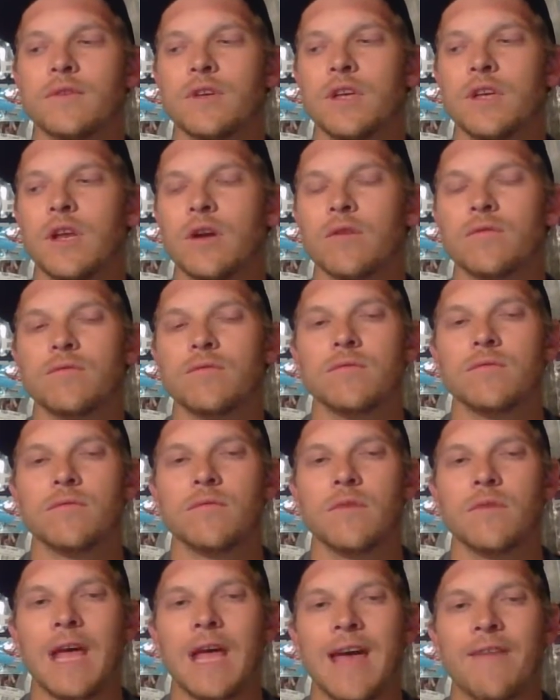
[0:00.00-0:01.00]
you know,
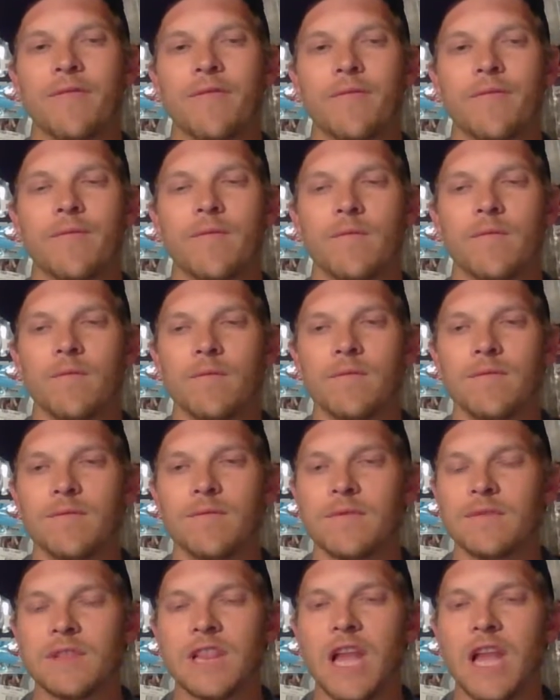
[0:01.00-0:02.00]
have
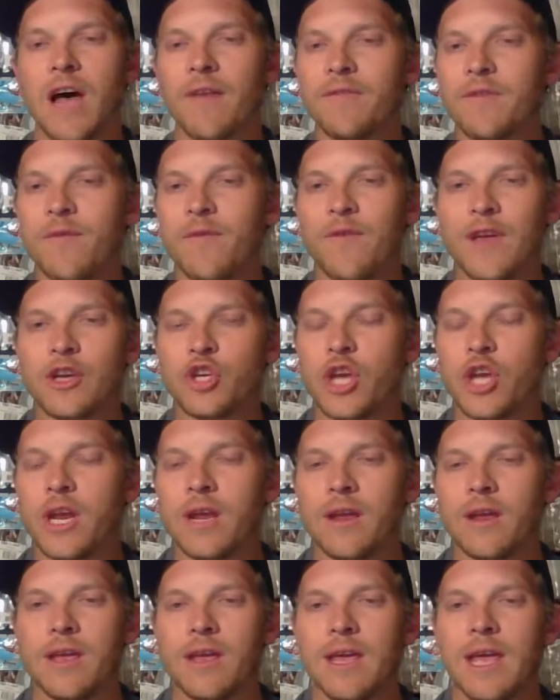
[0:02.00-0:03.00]
loved
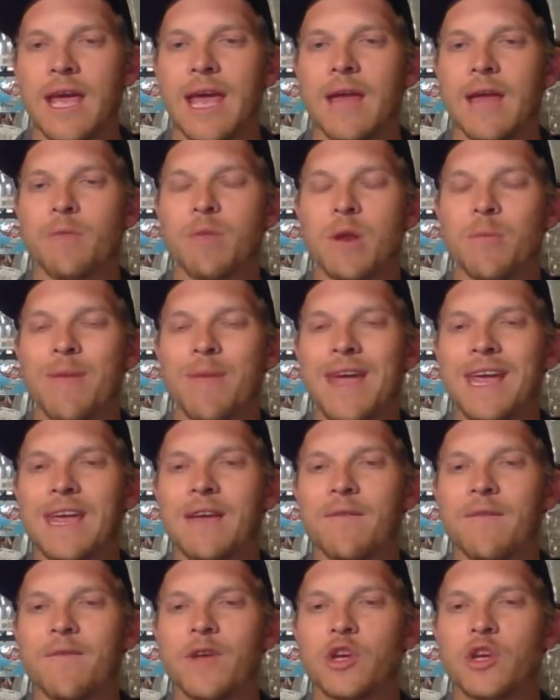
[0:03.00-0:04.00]
fishing and been
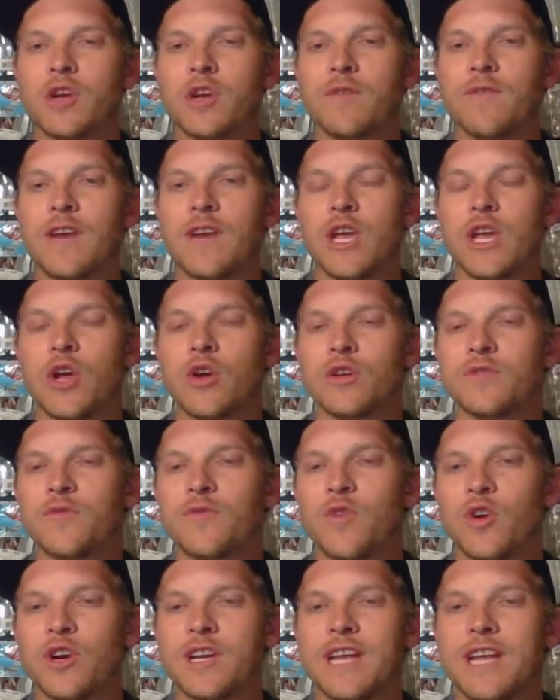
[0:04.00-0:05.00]
making fishing videos
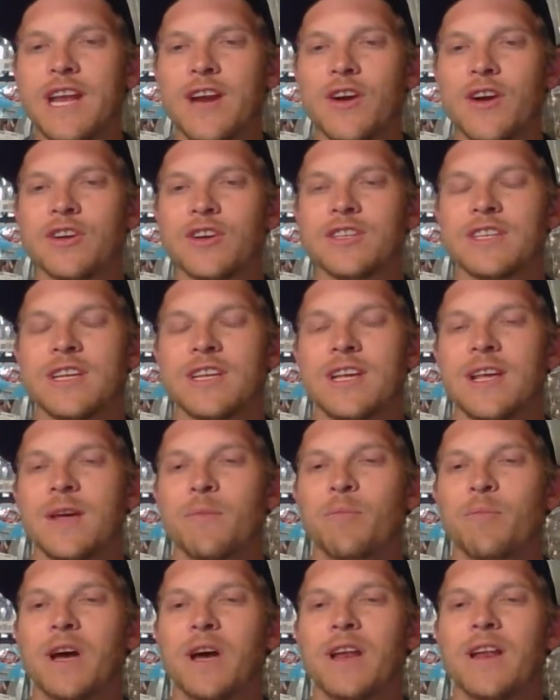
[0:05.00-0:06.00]
for years,
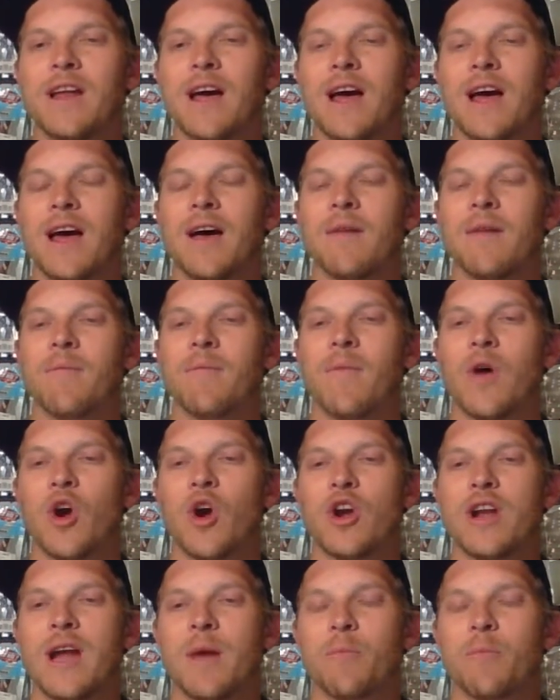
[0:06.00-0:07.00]
but um,
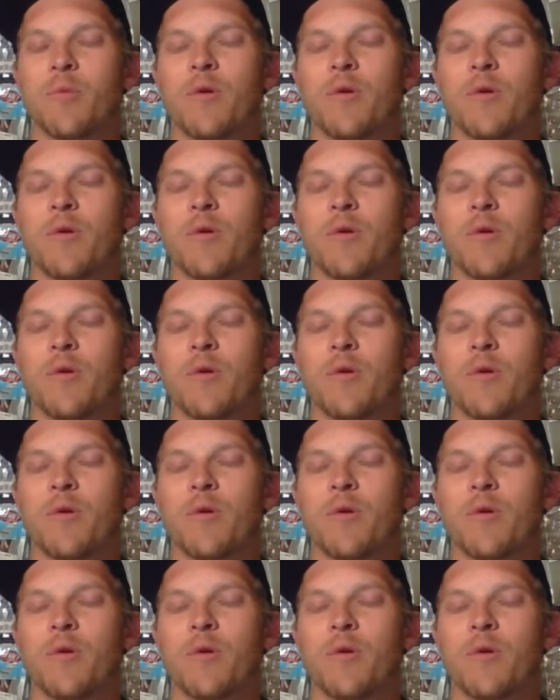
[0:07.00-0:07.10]
are not